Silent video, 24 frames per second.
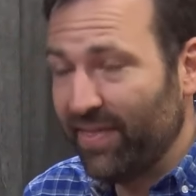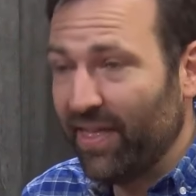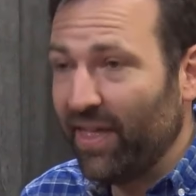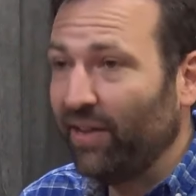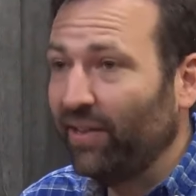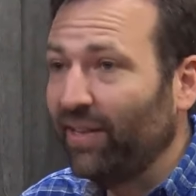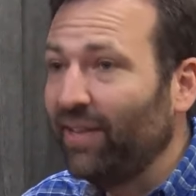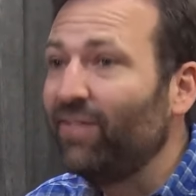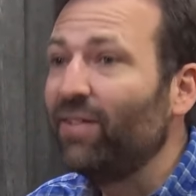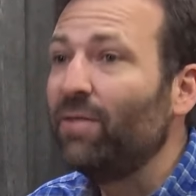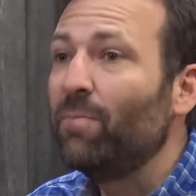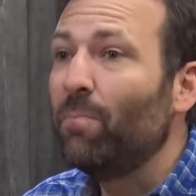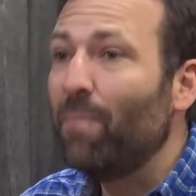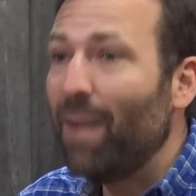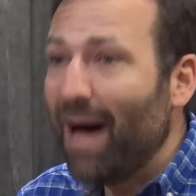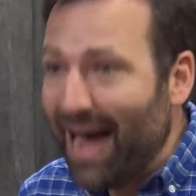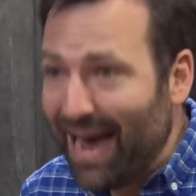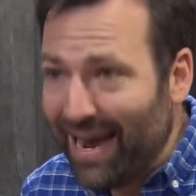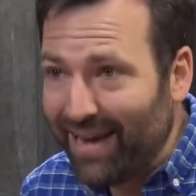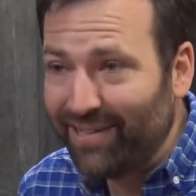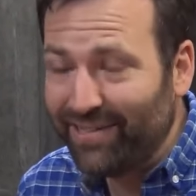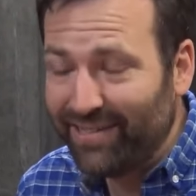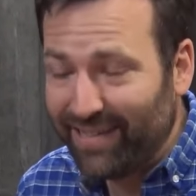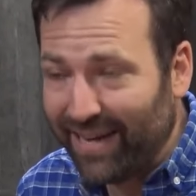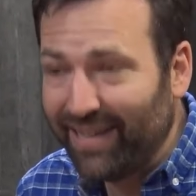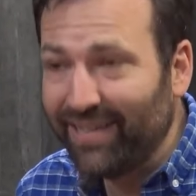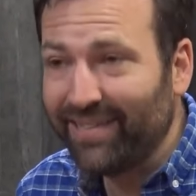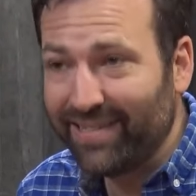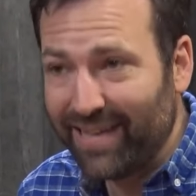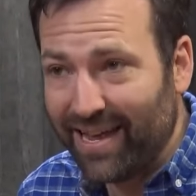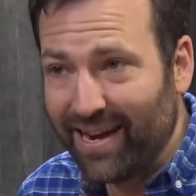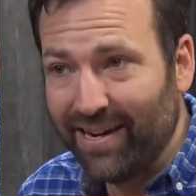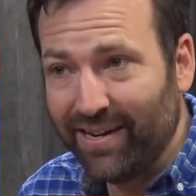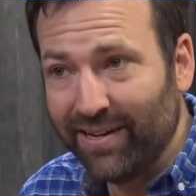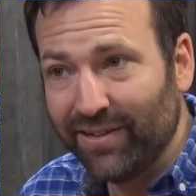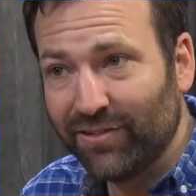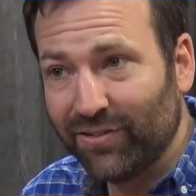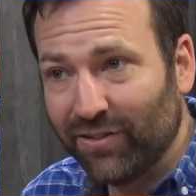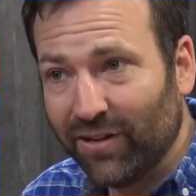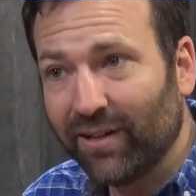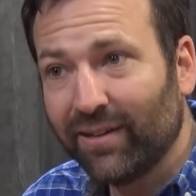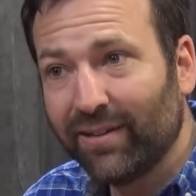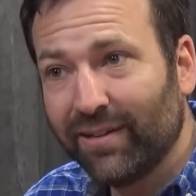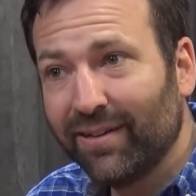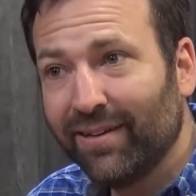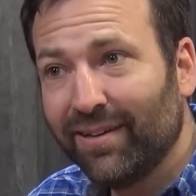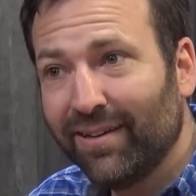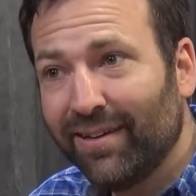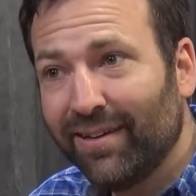that live in my state Senate district.